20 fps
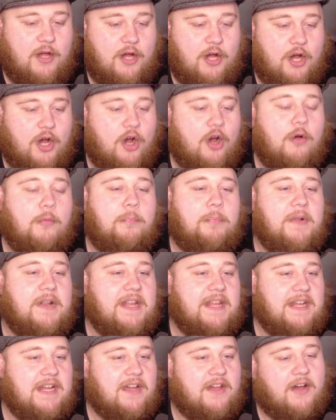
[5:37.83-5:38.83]

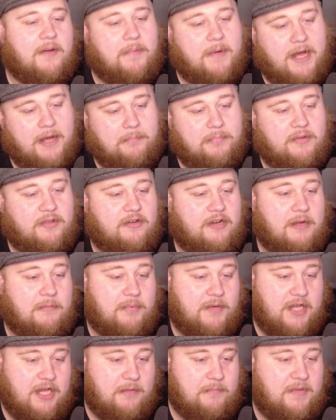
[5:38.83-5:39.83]
Opening a popular
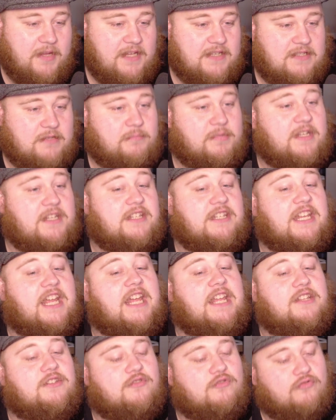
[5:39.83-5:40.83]
upcoming is a bit
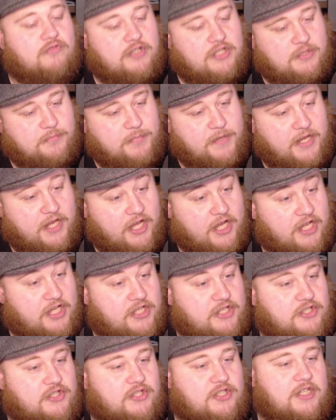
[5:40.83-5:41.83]
dangerous
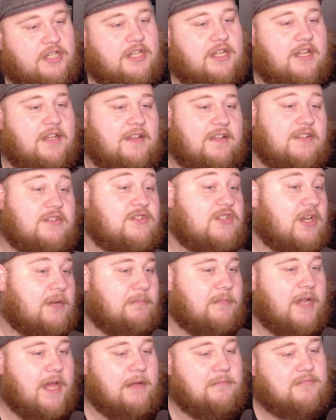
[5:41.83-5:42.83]
because
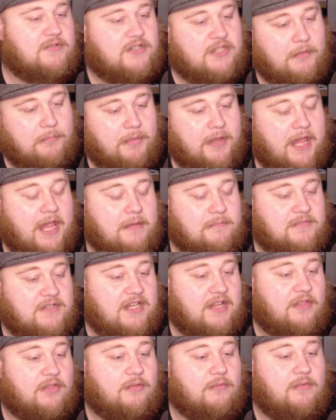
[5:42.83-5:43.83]
sometimes some games
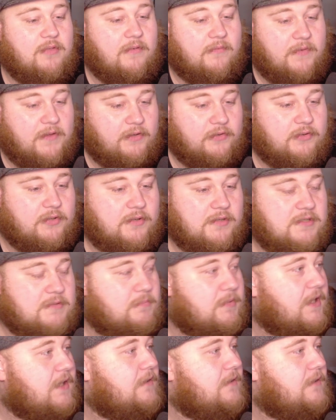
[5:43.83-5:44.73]
get through the filters, but